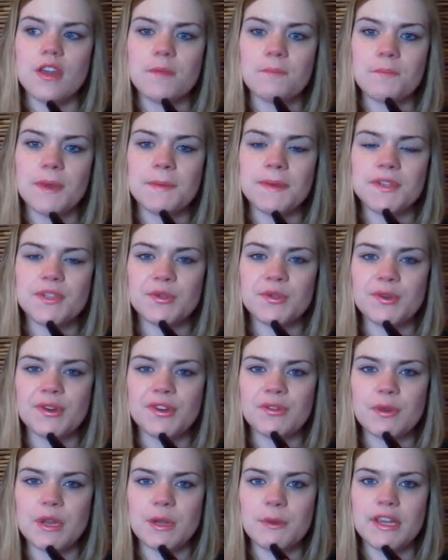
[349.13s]
maybe 2 or
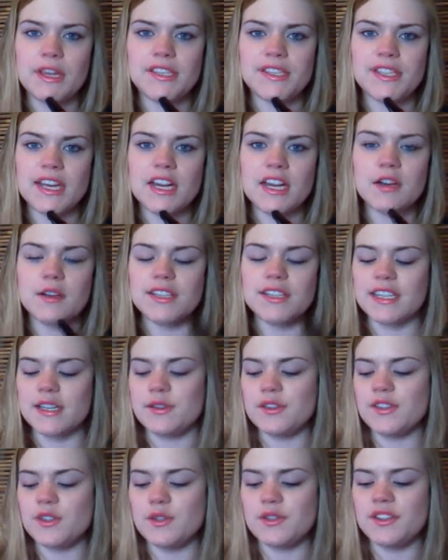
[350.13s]
3 weeks now because I
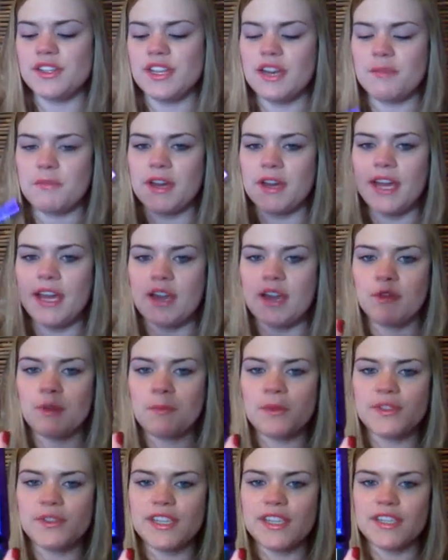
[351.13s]
was using up my
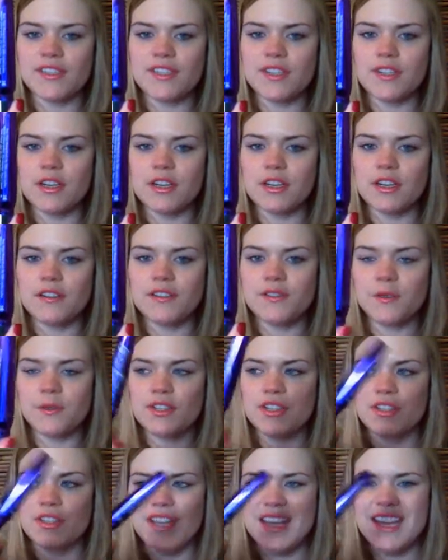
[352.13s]
Rimmel Sexy Curves,
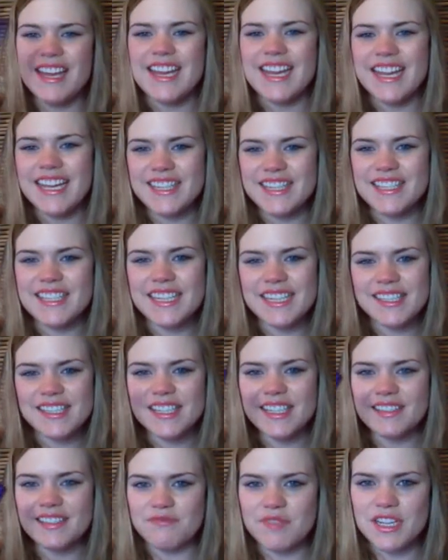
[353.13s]
which it's
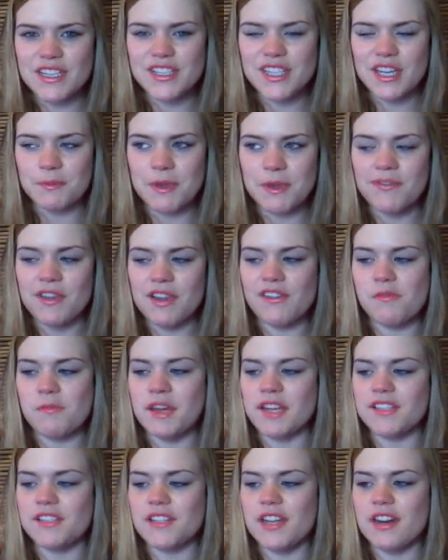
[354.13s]
decent. It's not my favorite
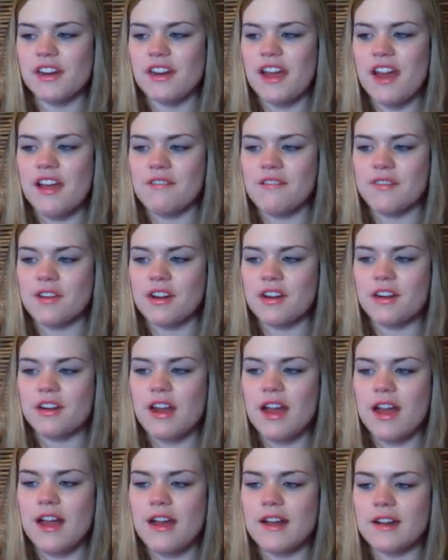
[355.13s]
mascara
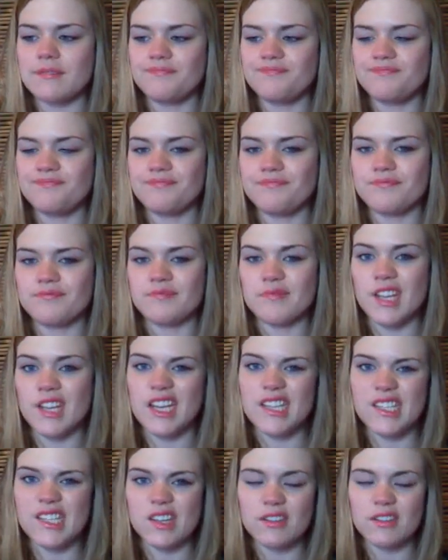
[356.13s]
ever.
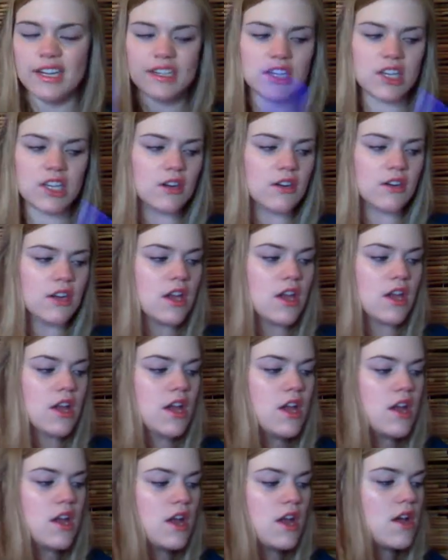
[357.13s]
It's alright though.
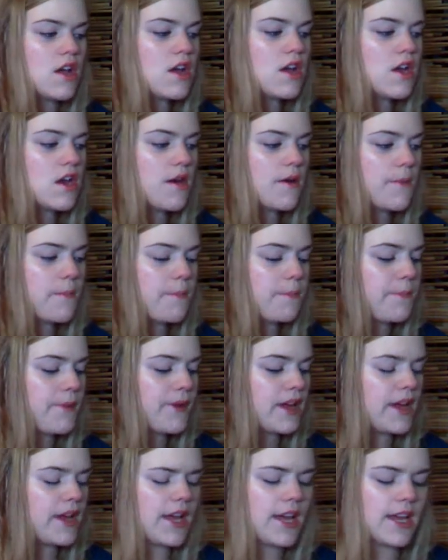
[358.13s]

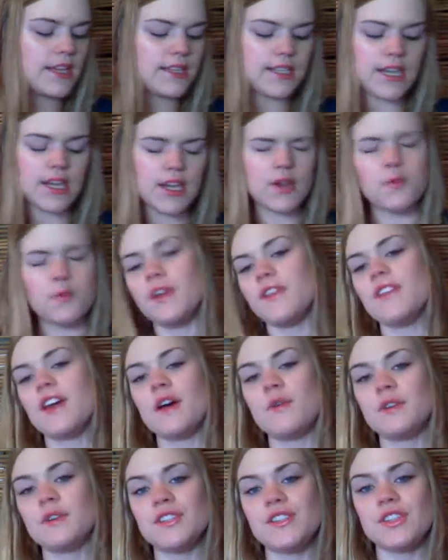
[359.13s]
But when
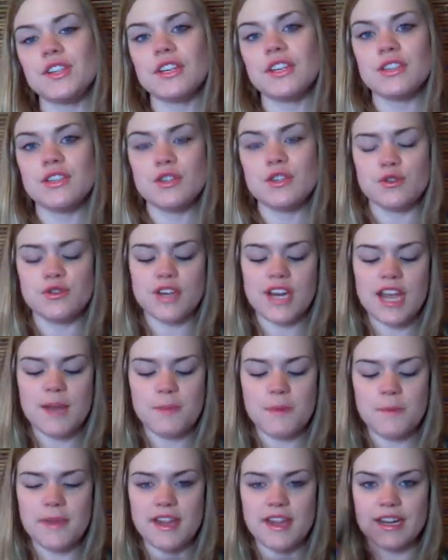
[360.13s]
that one started to dry up
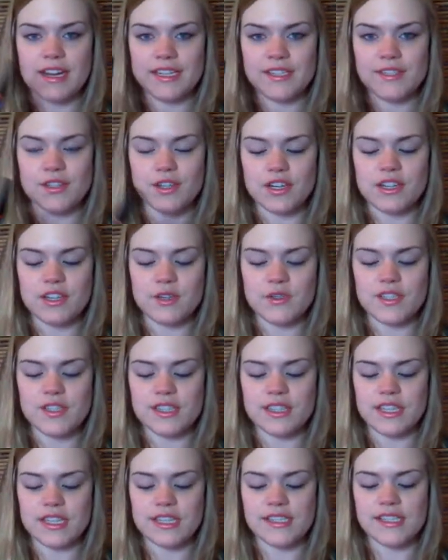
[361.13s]
a bit, I started
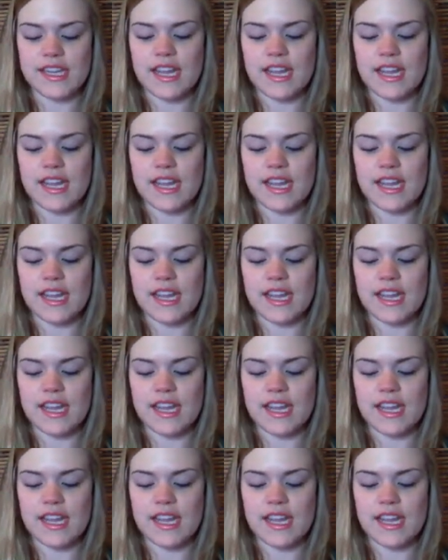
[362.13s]
using this,